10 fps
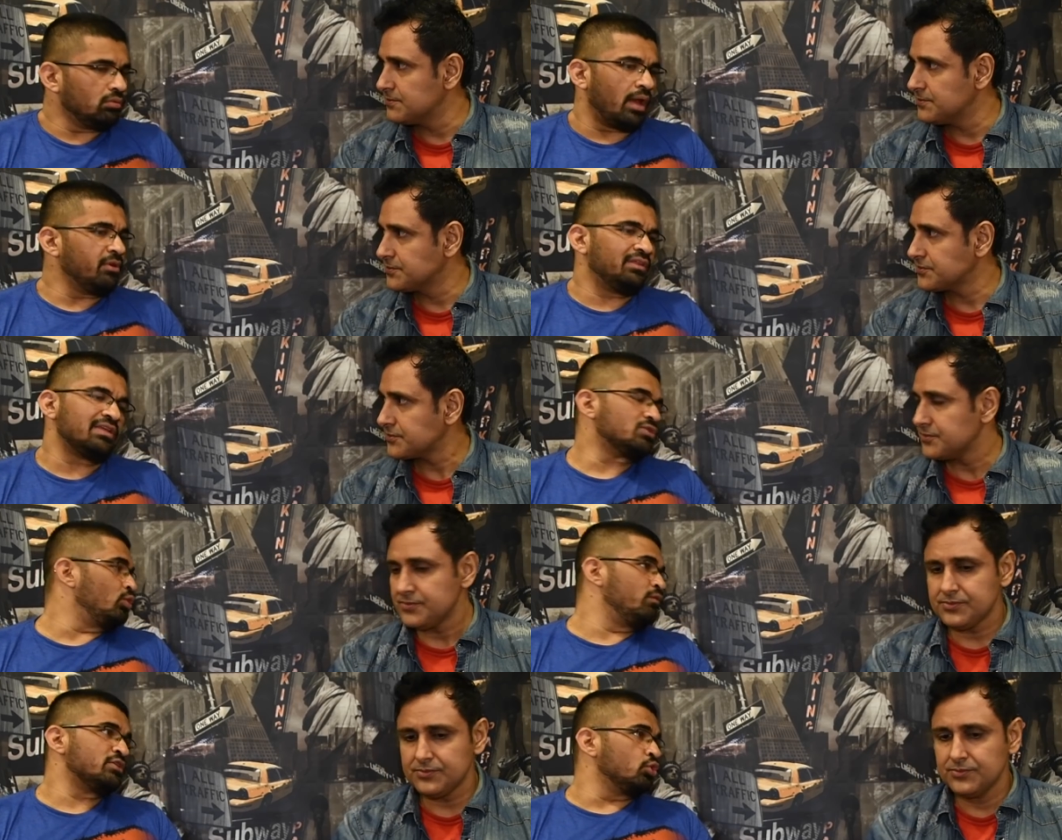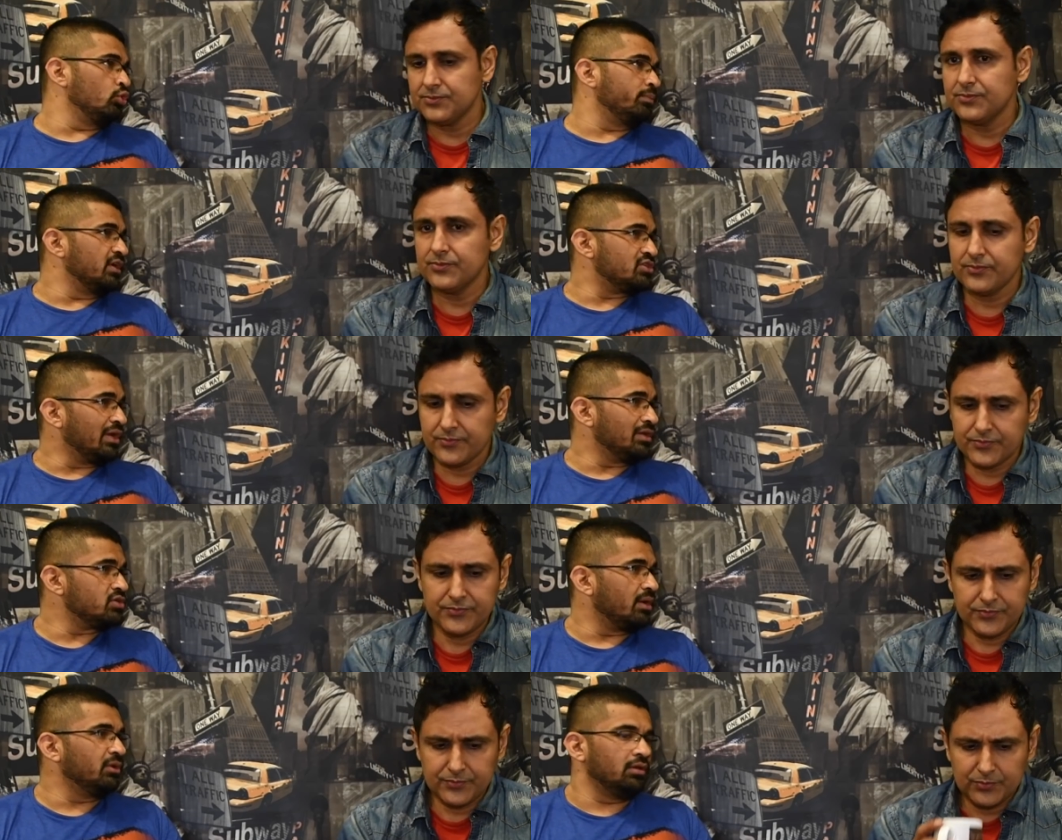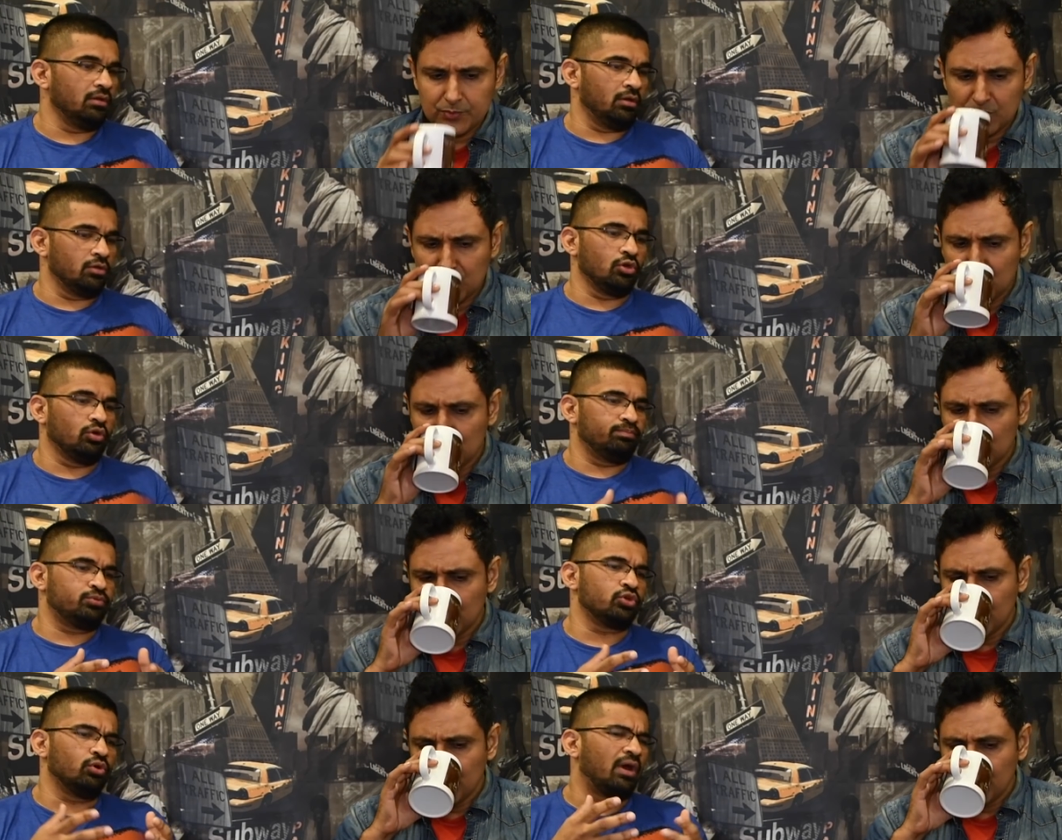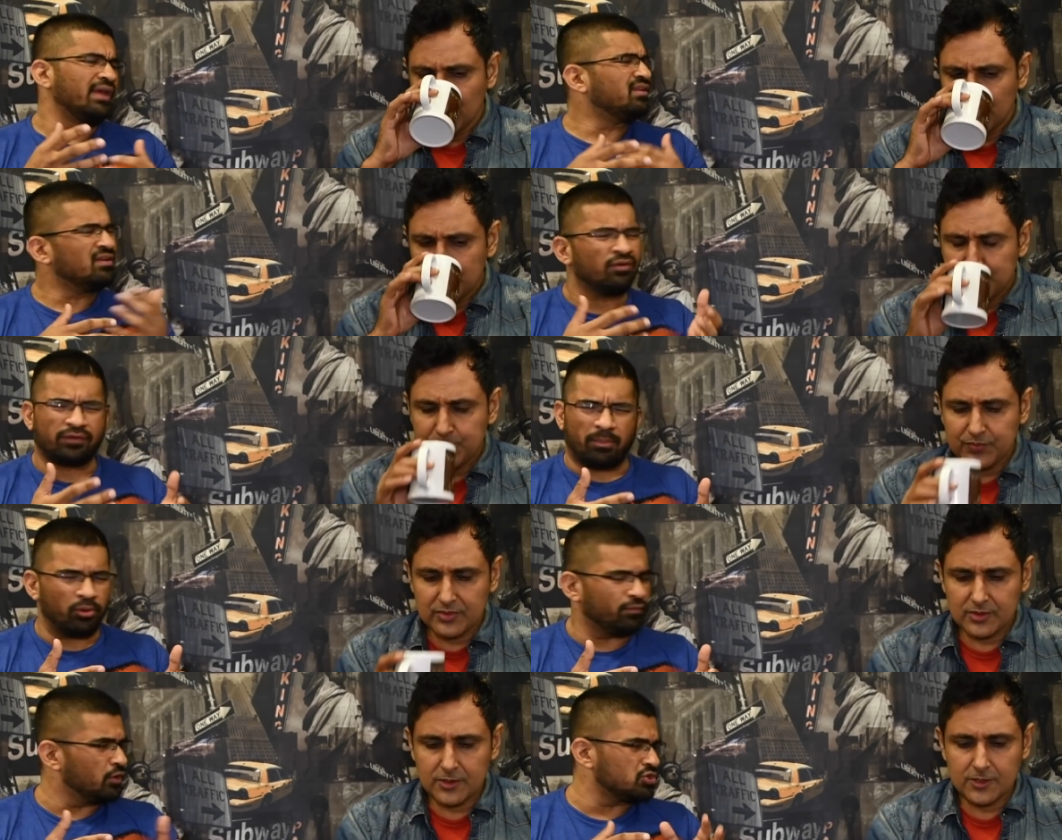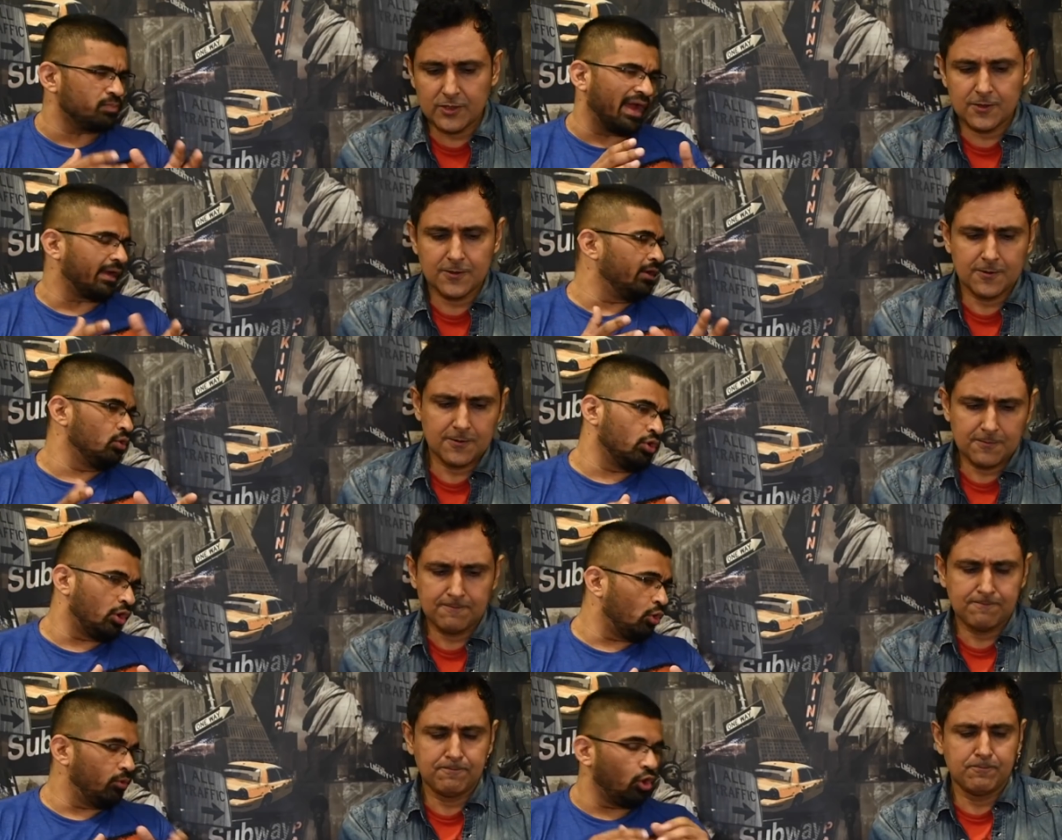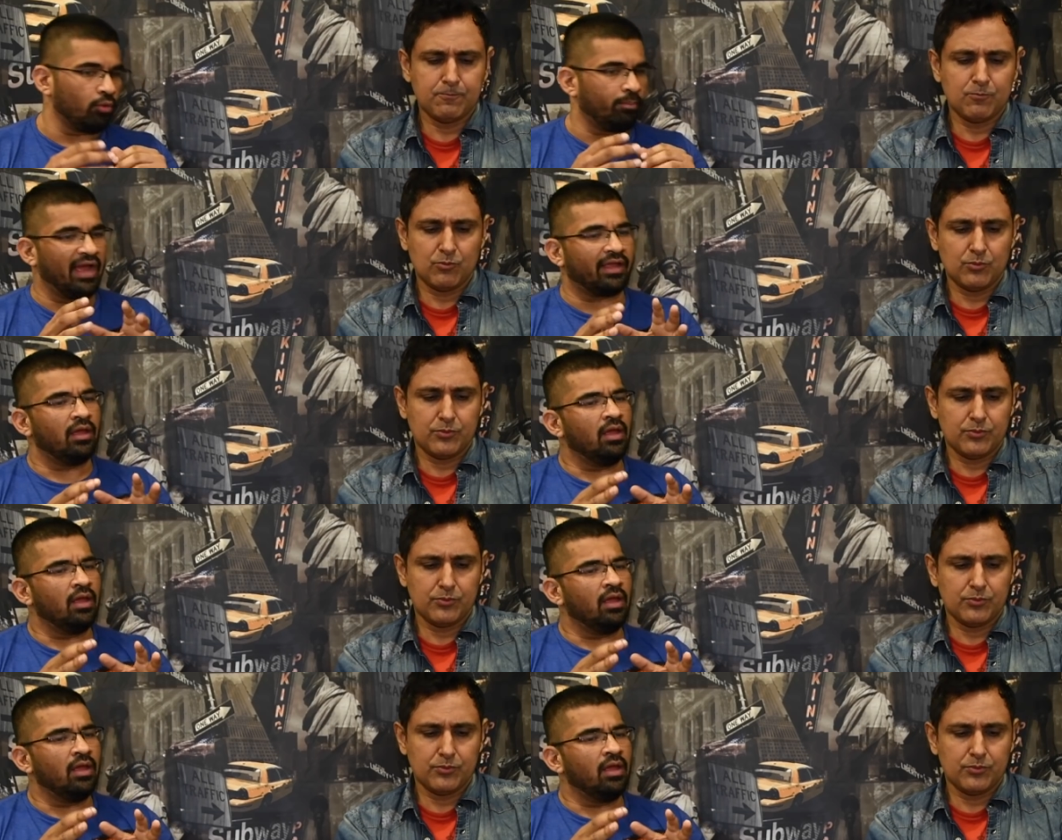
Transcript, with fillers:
Speaker 1: I mean, that's always going to be a challenge. I mean, you know, so I think a couple of years back, I don't know how long back,